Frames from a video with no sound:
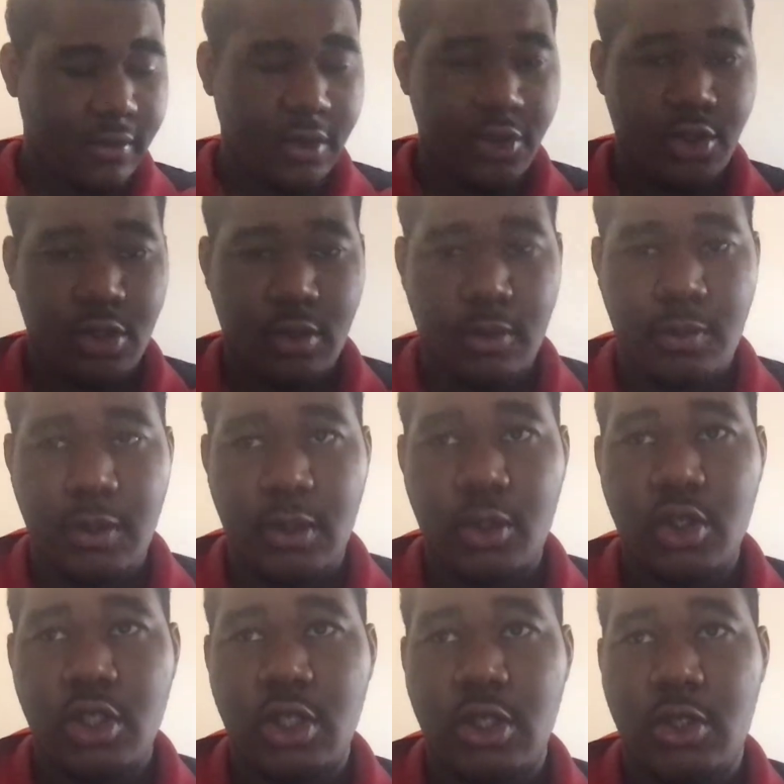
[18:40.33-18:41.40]
So we
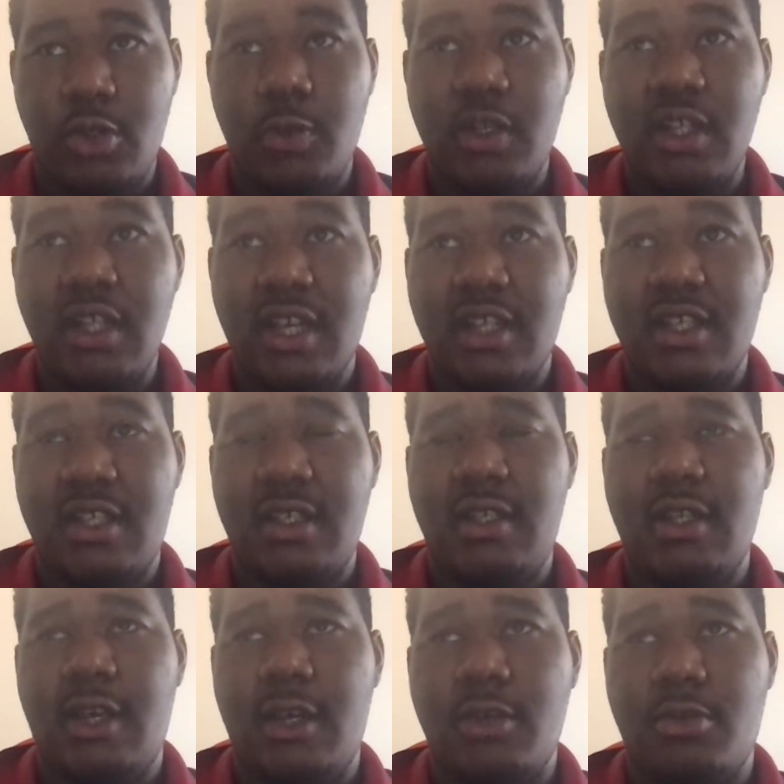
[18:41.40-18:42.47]
didn't actually see
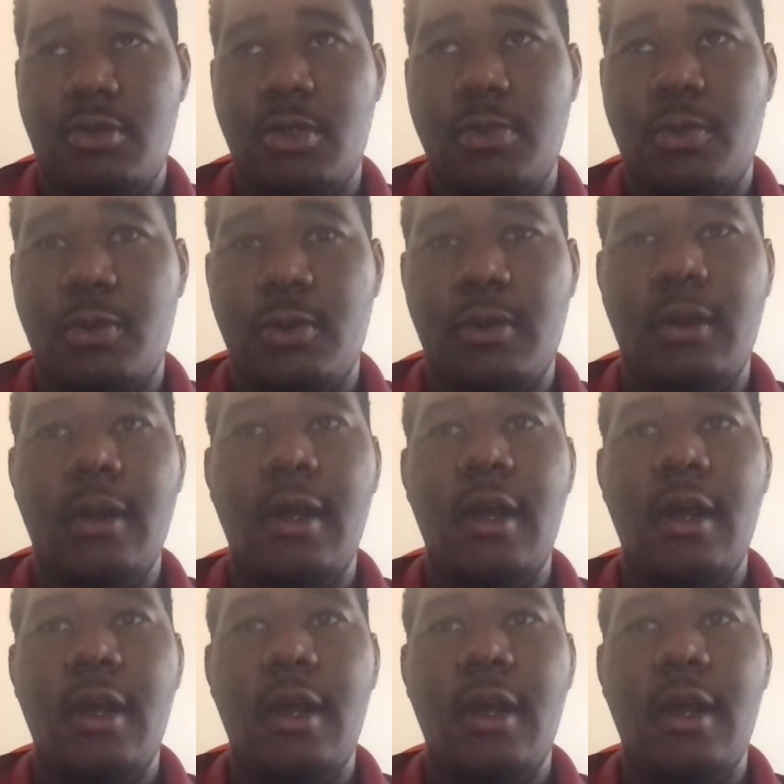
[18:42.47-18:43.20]
the Ice Warriors, but